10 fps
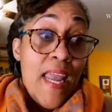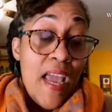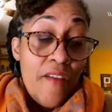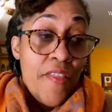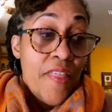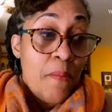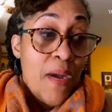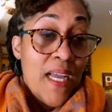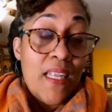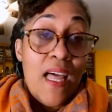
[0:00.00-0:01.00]
and everything
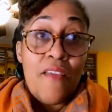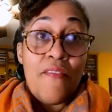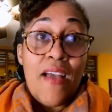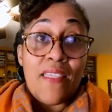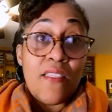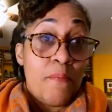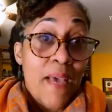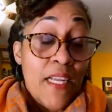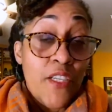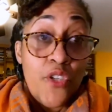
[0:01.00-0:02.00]
in my life has to
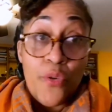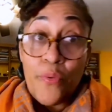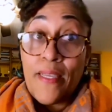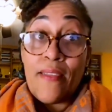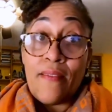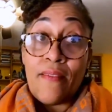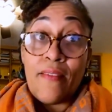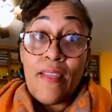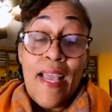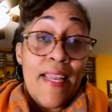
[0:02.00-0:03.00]
bend to it.
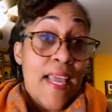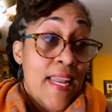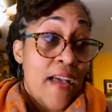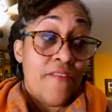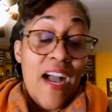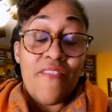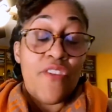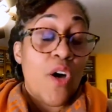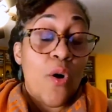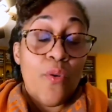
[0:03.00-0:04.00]
And
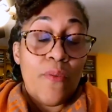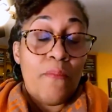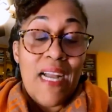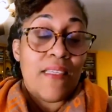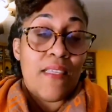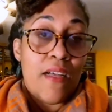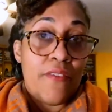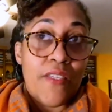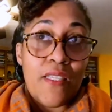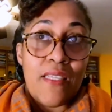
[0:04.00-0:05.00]
I've known
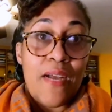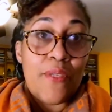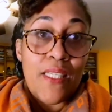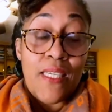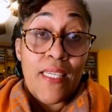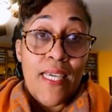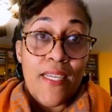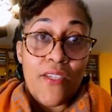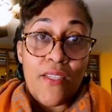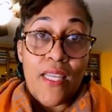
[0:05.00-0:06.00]
myself since I was a
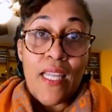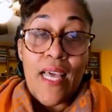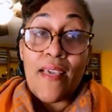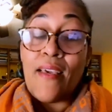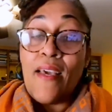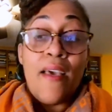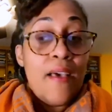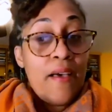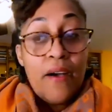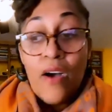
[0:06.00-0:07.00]
teenager that like,
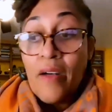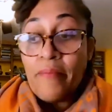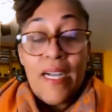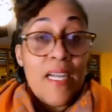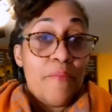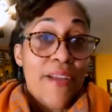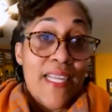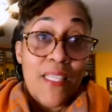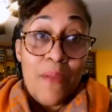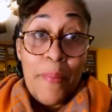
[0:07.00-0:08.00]
oh, I got to
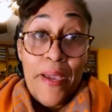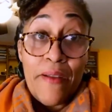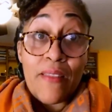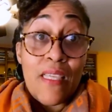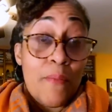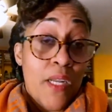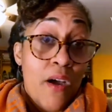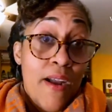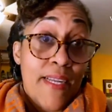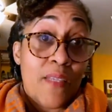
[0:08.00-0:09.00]
break it to my parents, I'm an
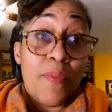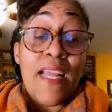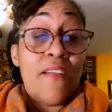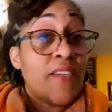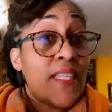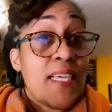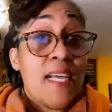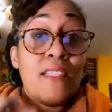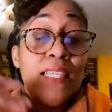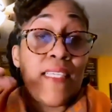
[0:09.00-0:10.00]
artist. But
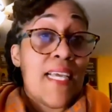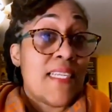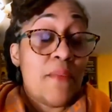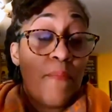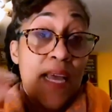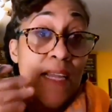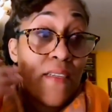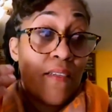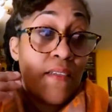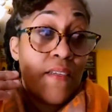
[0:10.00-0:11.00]
everything else has had to
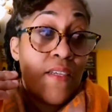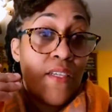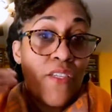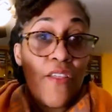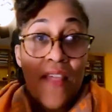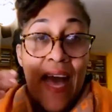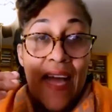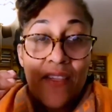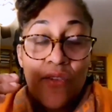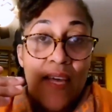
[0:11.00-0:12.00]
bend to
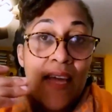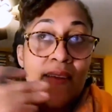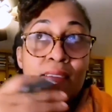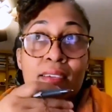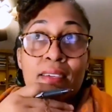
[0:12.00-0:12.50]
that so that